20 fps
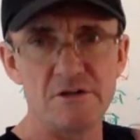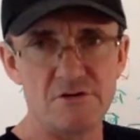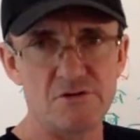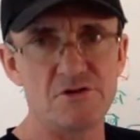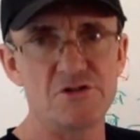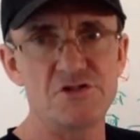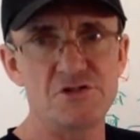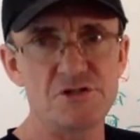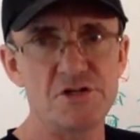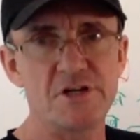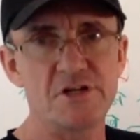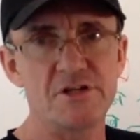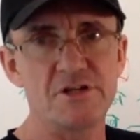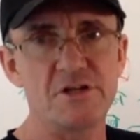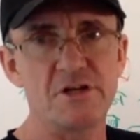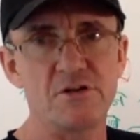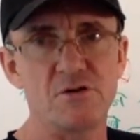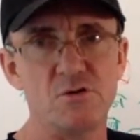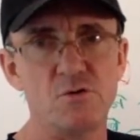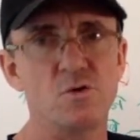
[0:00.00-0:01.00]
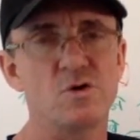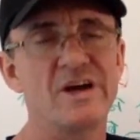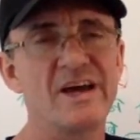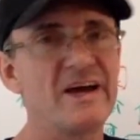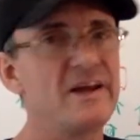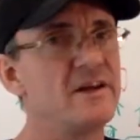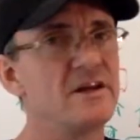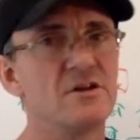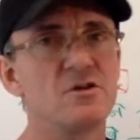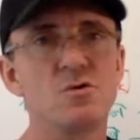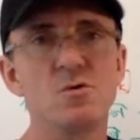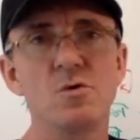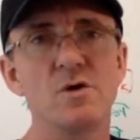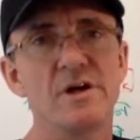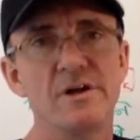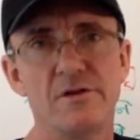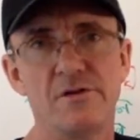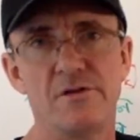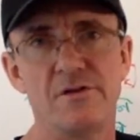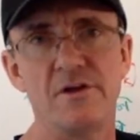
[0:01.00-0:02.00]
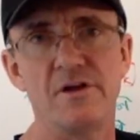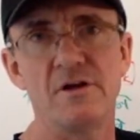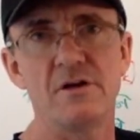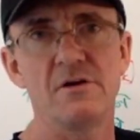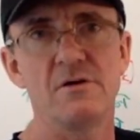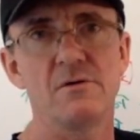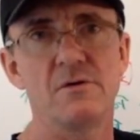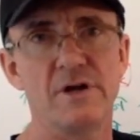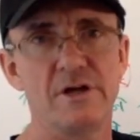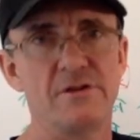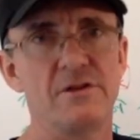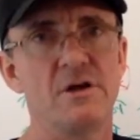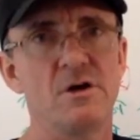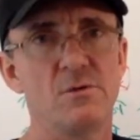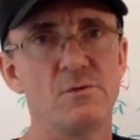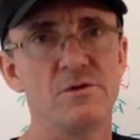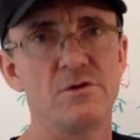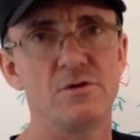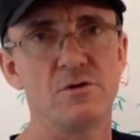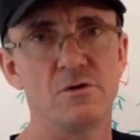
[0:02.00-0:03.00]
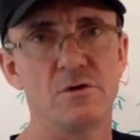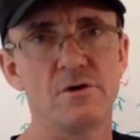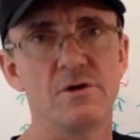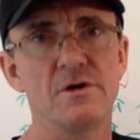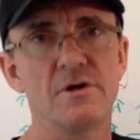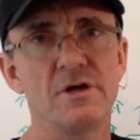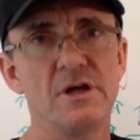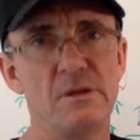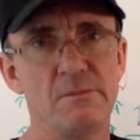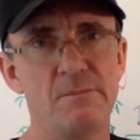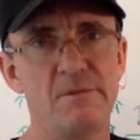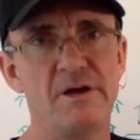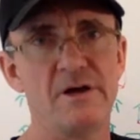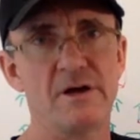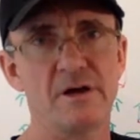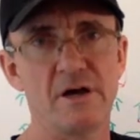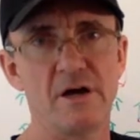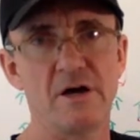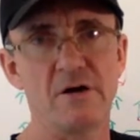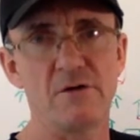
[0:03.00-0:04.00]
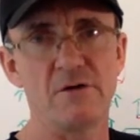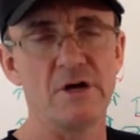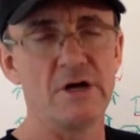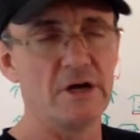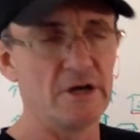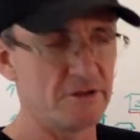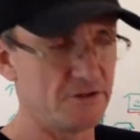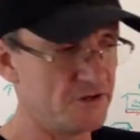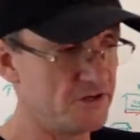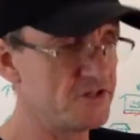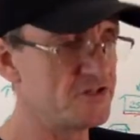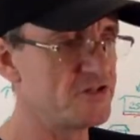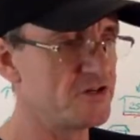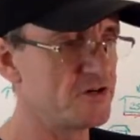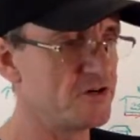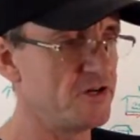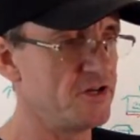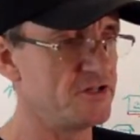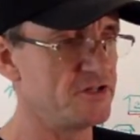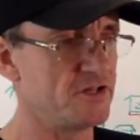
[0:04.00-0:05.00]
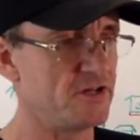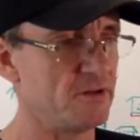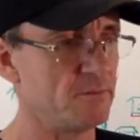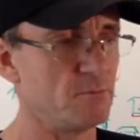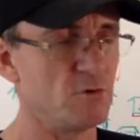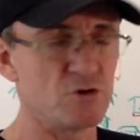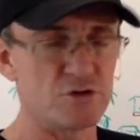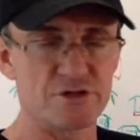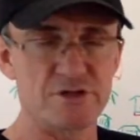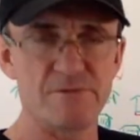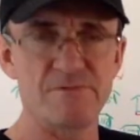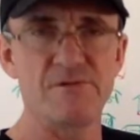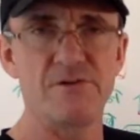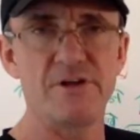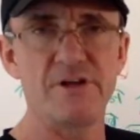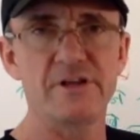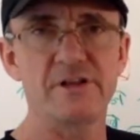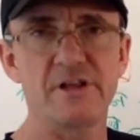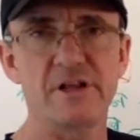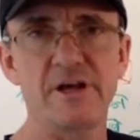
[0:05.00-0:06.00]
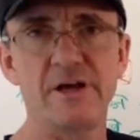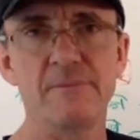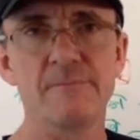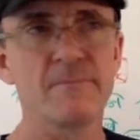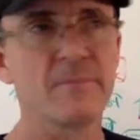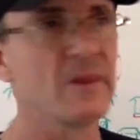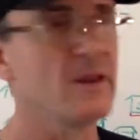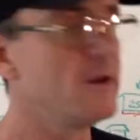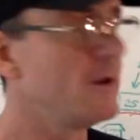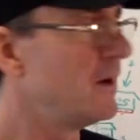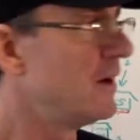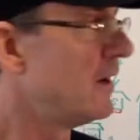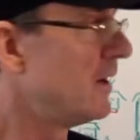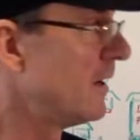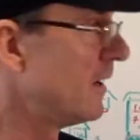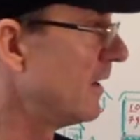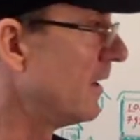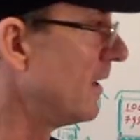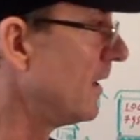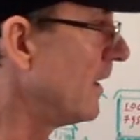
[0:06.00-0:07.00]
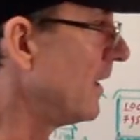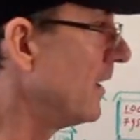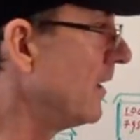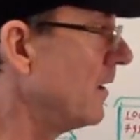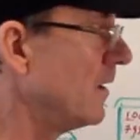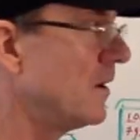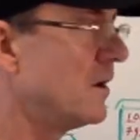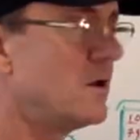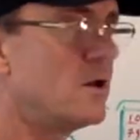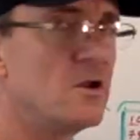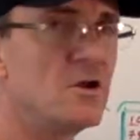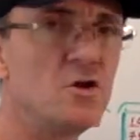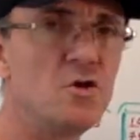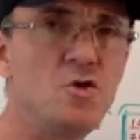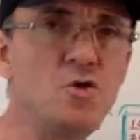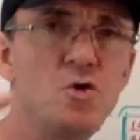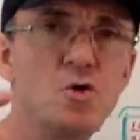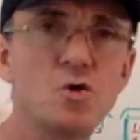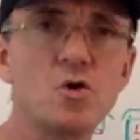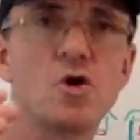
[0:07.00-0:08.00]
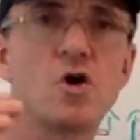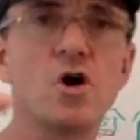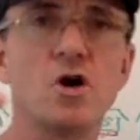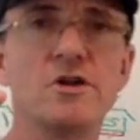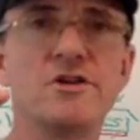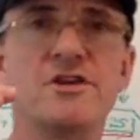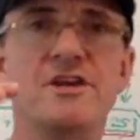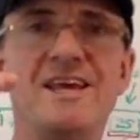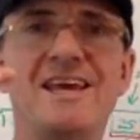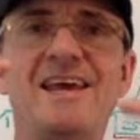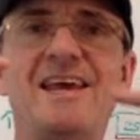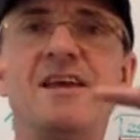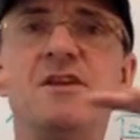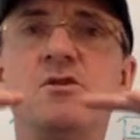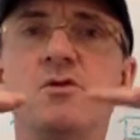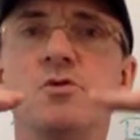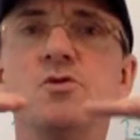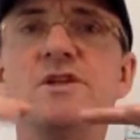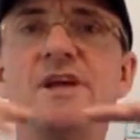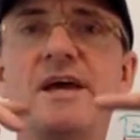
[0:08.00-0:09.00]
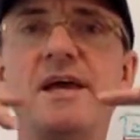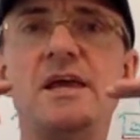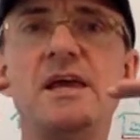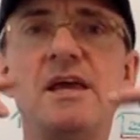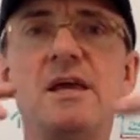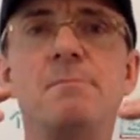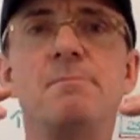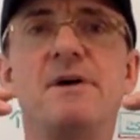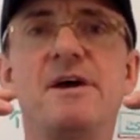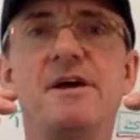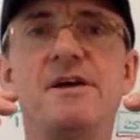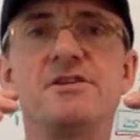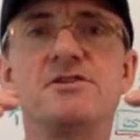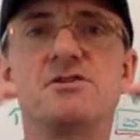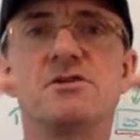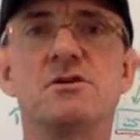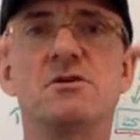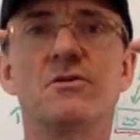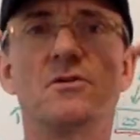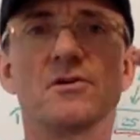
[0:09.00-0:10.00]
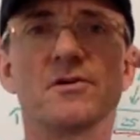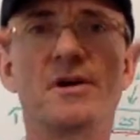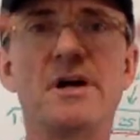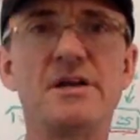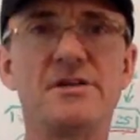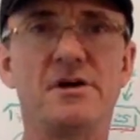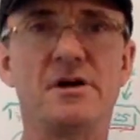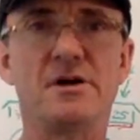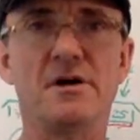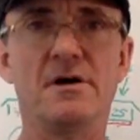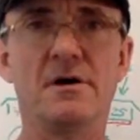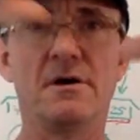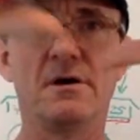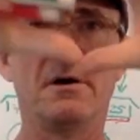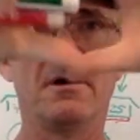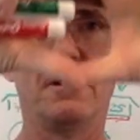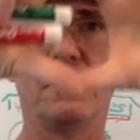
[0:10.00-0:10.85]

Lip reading: restricted, you cannot do anything right now with your eBay account. There is a reason. Most definitely, you got into the eBay's radar.